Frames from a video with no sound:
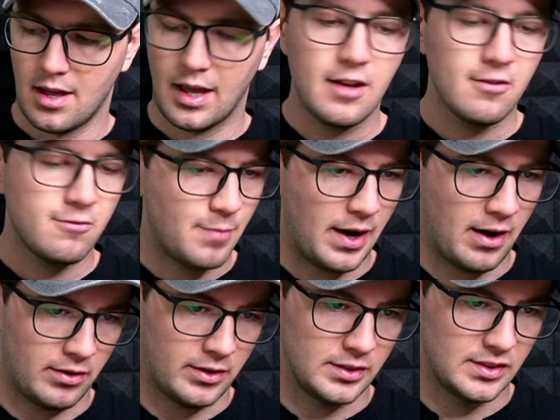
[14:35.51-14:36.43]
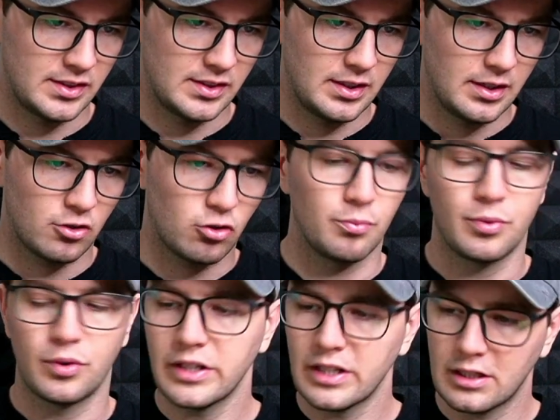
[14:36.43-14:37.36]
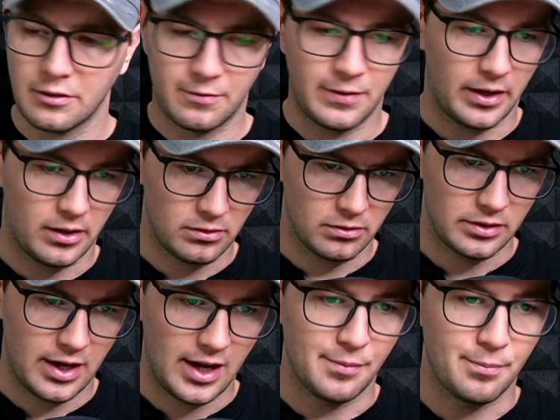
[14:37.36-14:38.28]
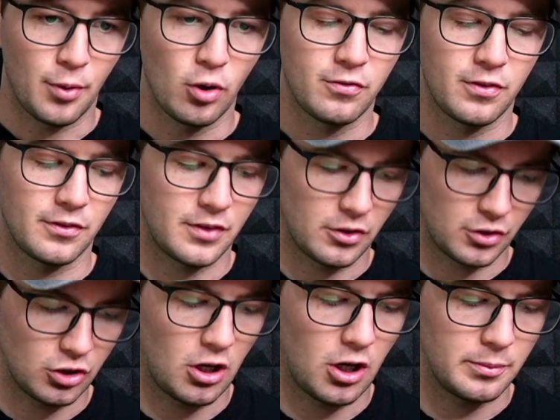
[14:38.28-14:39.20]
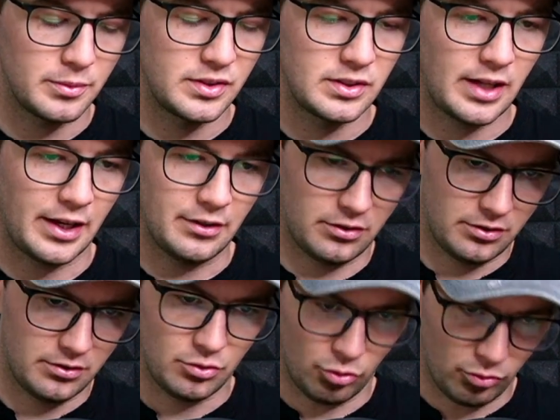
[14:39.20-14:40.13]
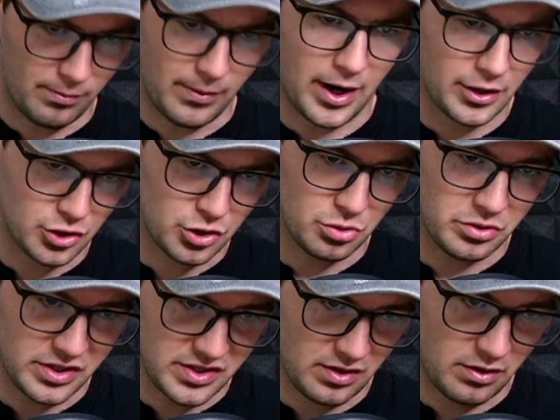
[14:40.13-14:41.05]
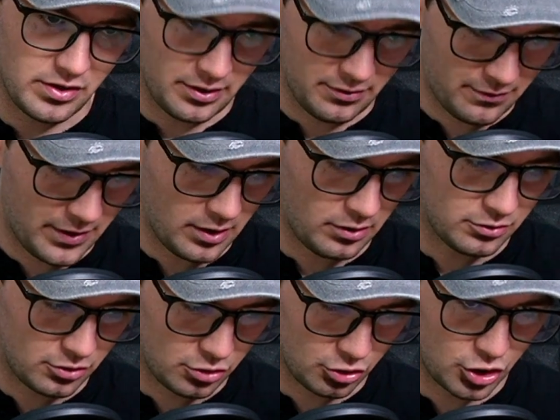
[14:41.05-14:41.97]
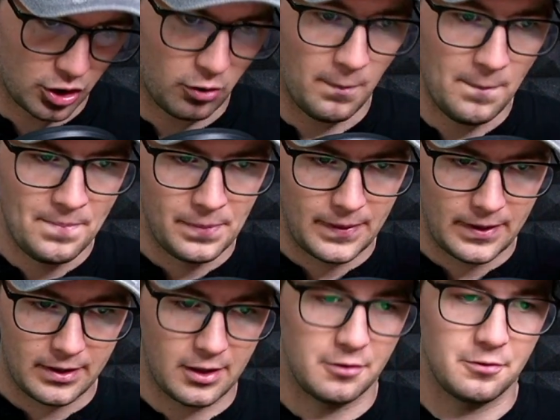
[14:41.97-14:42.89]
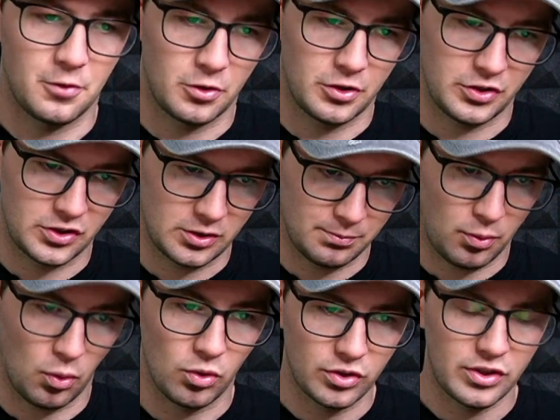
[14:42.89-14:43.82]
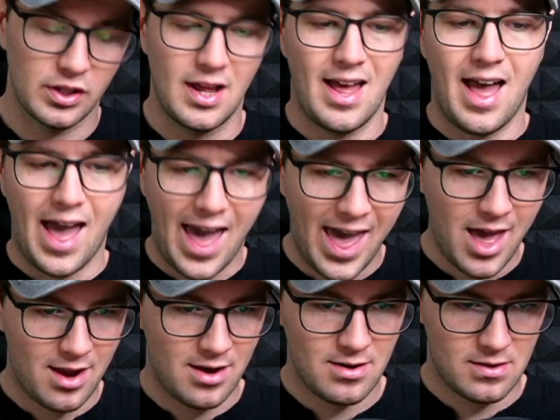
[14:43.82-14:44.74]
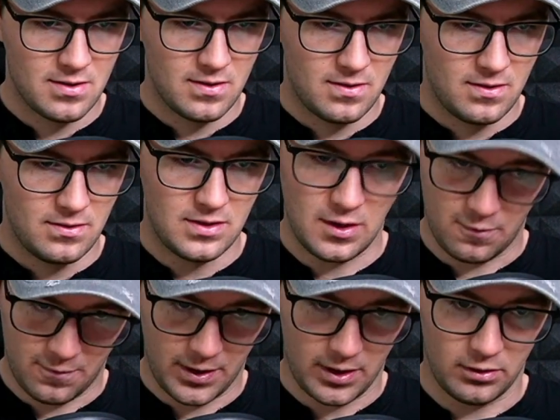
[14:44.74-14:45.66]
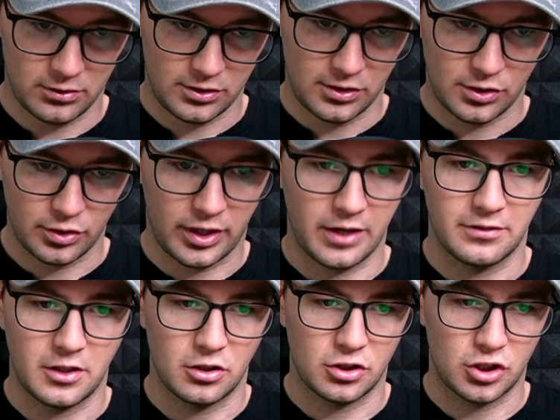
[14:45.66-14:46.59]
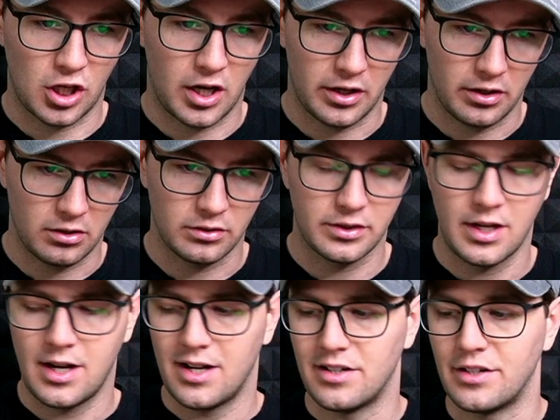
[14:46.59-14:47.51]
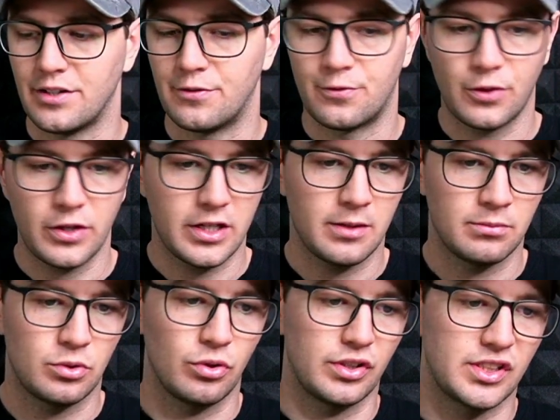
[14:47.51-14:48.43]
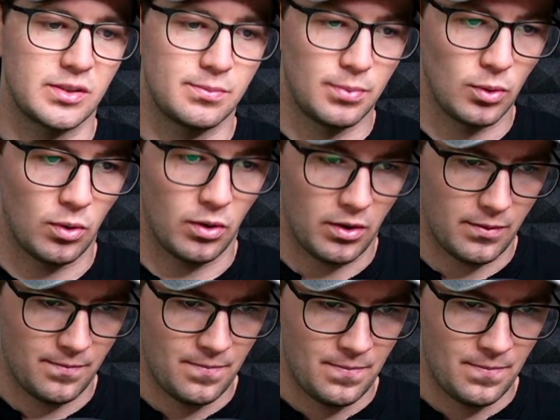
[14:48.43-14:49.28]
If parents completely failed at both of their jobs, and to remind you, they failed to show comfort and support, and they failed to give their child the freedom to explore.